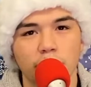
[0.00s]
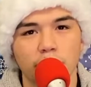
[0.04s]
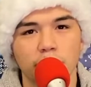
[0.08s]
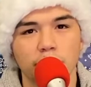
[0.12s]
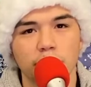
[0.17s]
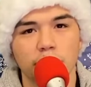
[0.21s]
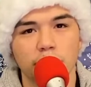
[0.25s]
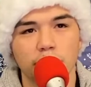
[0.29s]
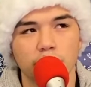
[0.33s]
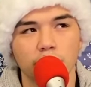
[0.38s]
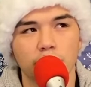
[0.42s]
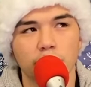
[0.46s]

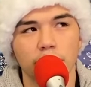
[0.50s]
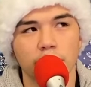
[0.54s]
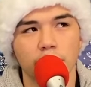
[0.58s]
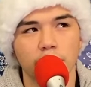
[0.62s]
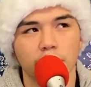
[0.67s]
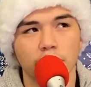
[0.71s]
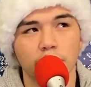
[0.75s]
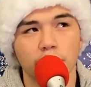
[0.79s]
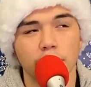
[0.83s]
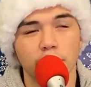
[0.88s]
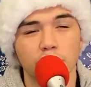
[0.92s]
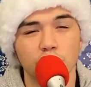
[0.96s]

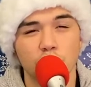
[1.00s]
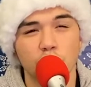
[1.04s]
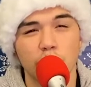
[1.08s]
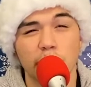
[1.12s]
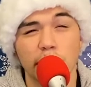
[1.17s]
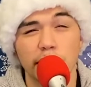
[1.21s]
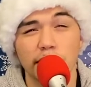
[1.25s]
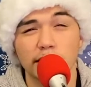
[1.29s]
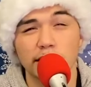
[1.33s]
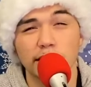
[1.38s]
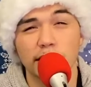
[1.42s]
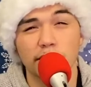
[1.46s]
soothing. The
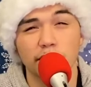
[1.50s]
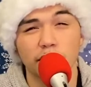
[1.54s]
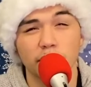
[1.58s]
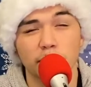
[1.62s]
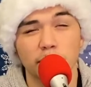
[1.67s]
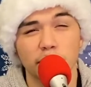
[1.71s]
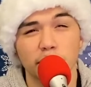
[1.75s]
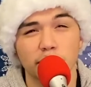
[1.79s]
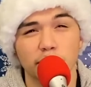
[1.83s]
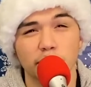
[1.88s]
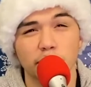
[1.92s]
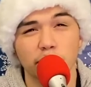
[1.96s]
train has never
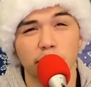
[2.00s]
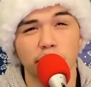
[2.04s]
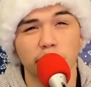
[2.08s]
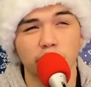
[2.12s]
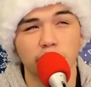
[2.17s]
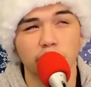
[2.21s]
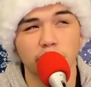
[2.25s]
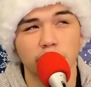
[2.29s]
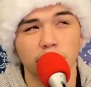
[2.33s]
been smoothing.